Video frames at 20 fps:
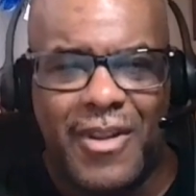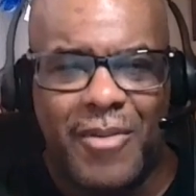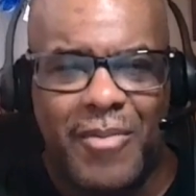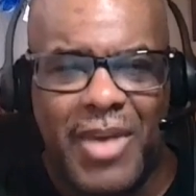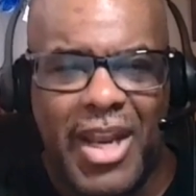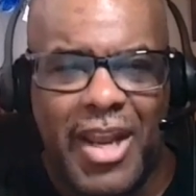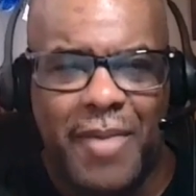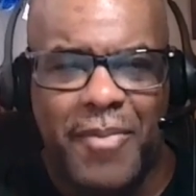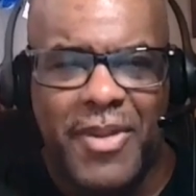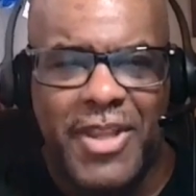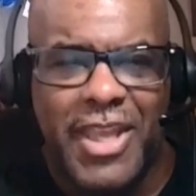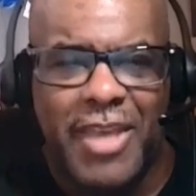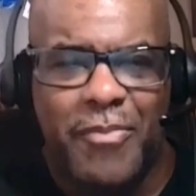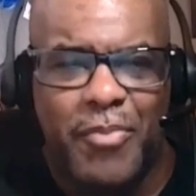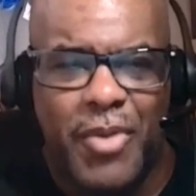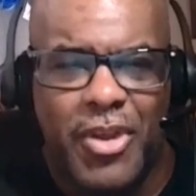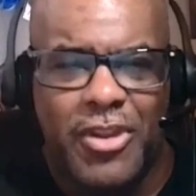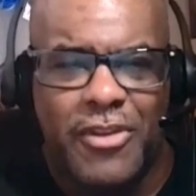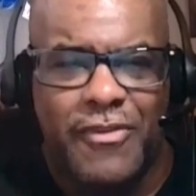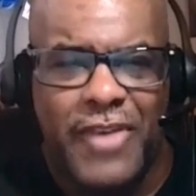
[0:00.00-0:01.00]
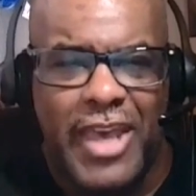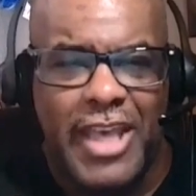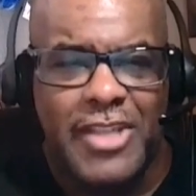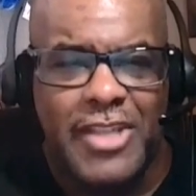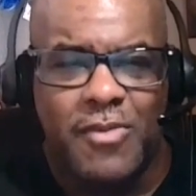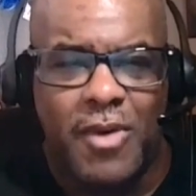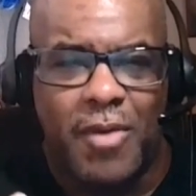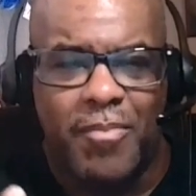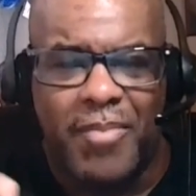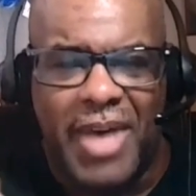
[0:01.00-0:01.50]
But I believe most
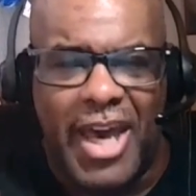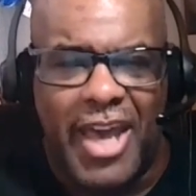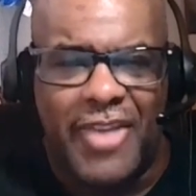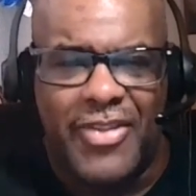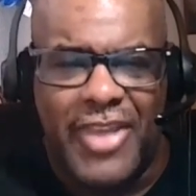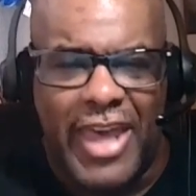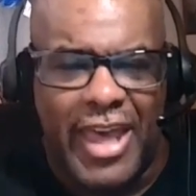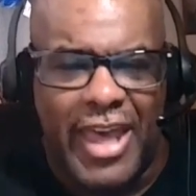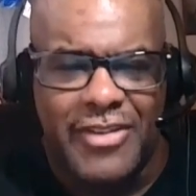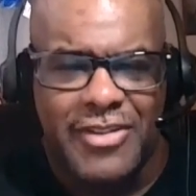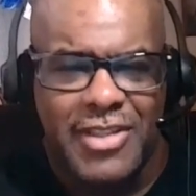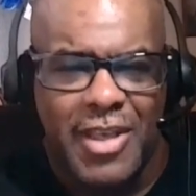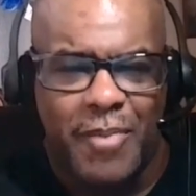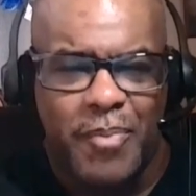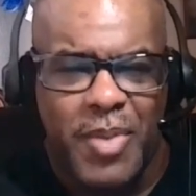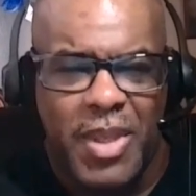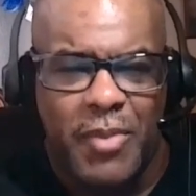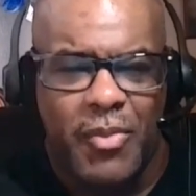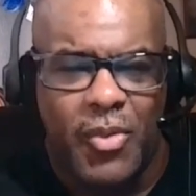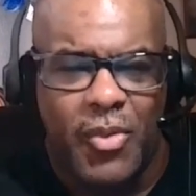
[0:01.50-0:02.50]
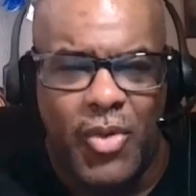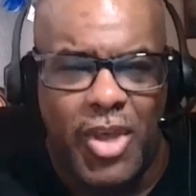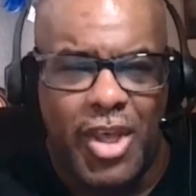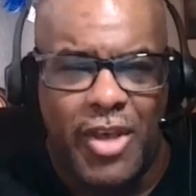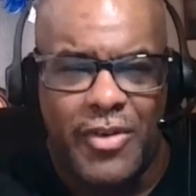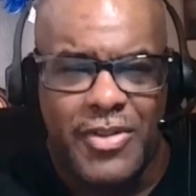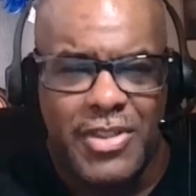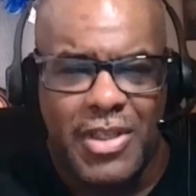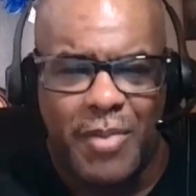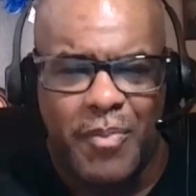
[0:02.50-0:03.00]
fans won't mind that. Some people
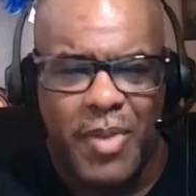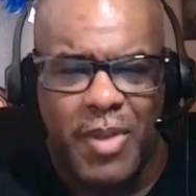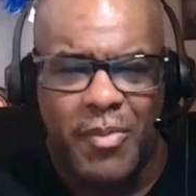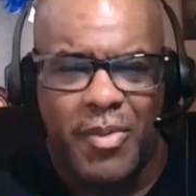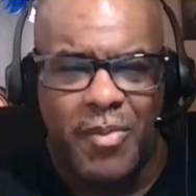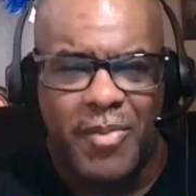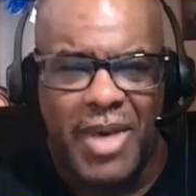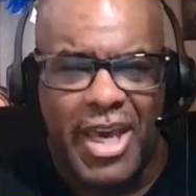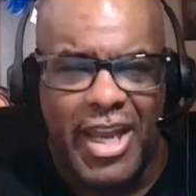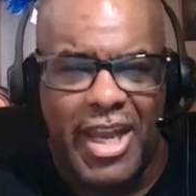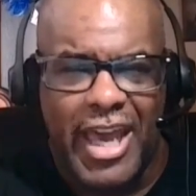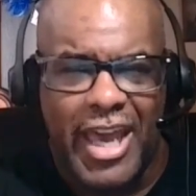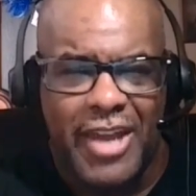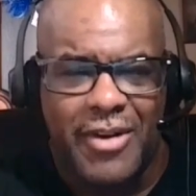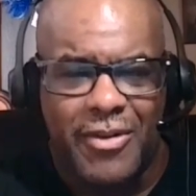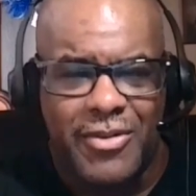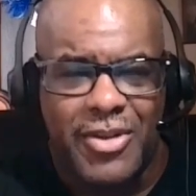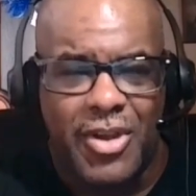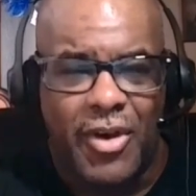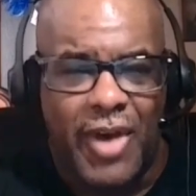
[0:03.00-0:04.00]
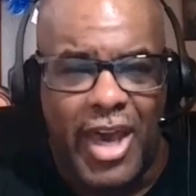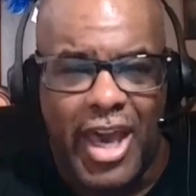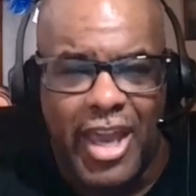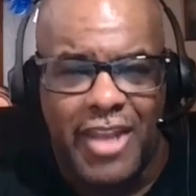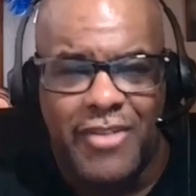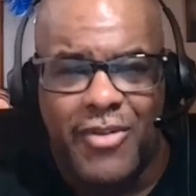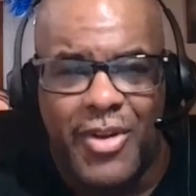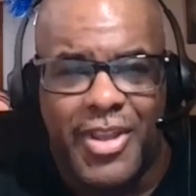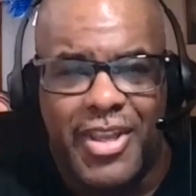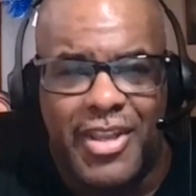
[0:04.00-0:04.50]
will, some people might. I don't know.
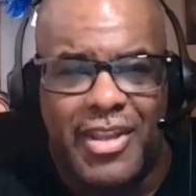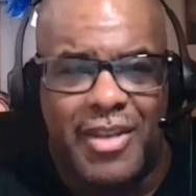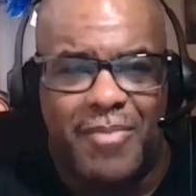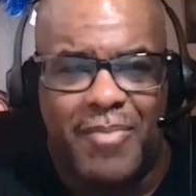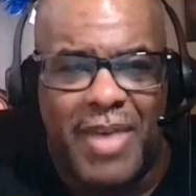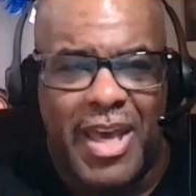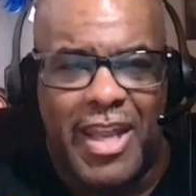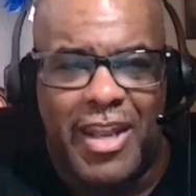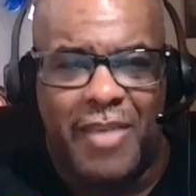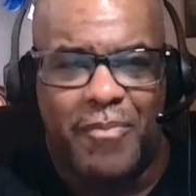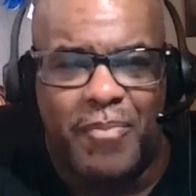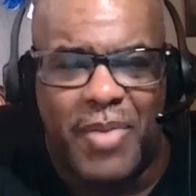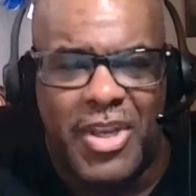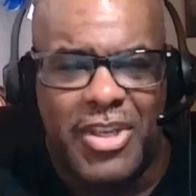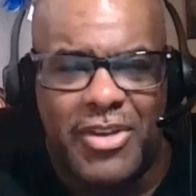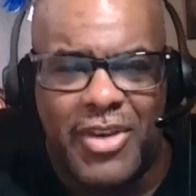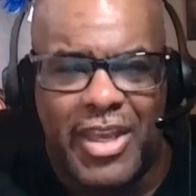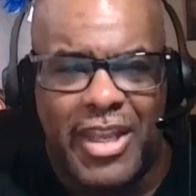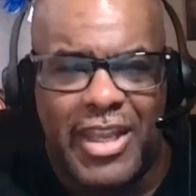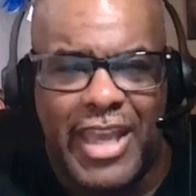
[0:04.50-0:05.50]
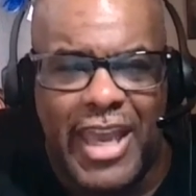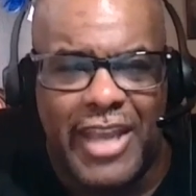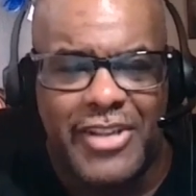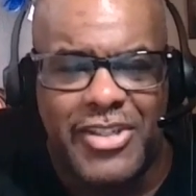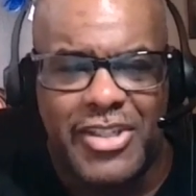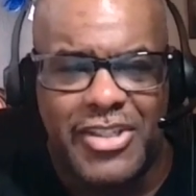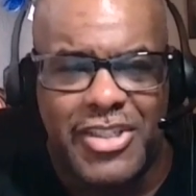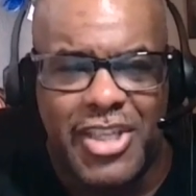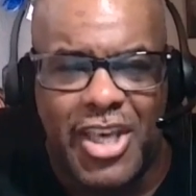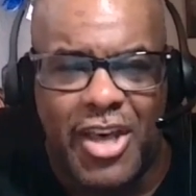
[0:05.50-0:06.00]
I really didn't mind it, but you can
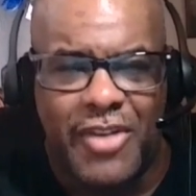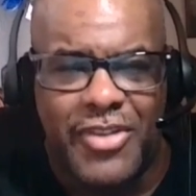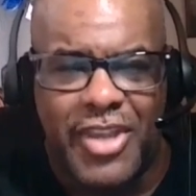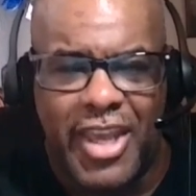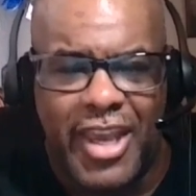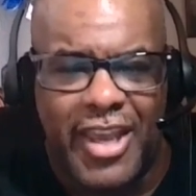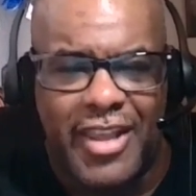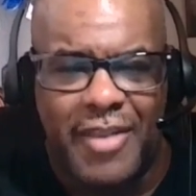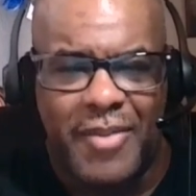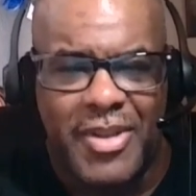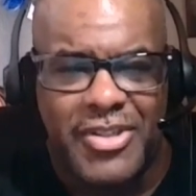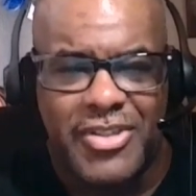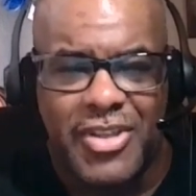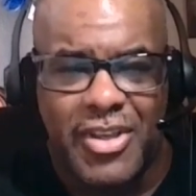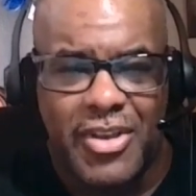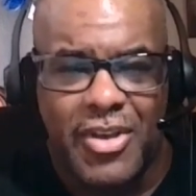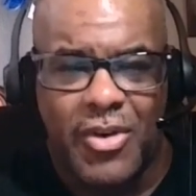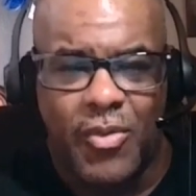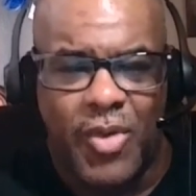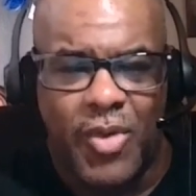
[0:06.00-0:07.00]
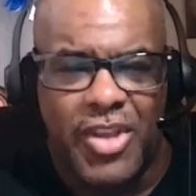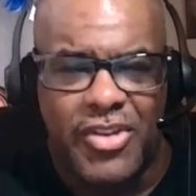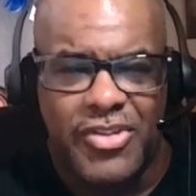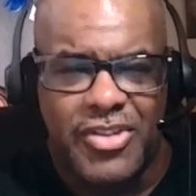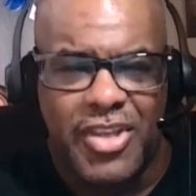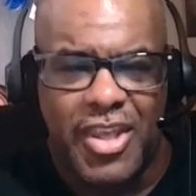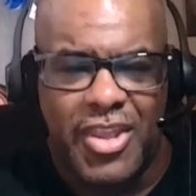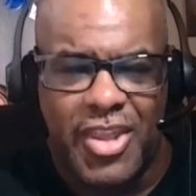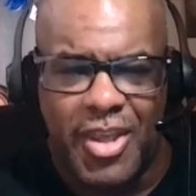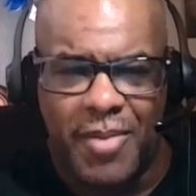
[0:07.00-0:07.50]
actually tell the elements when you
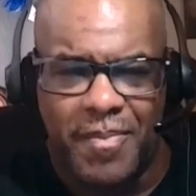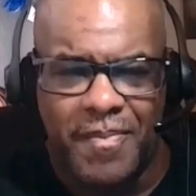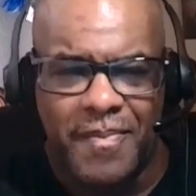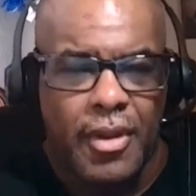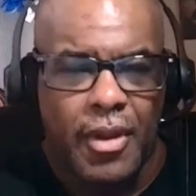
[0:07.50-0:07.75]
see them.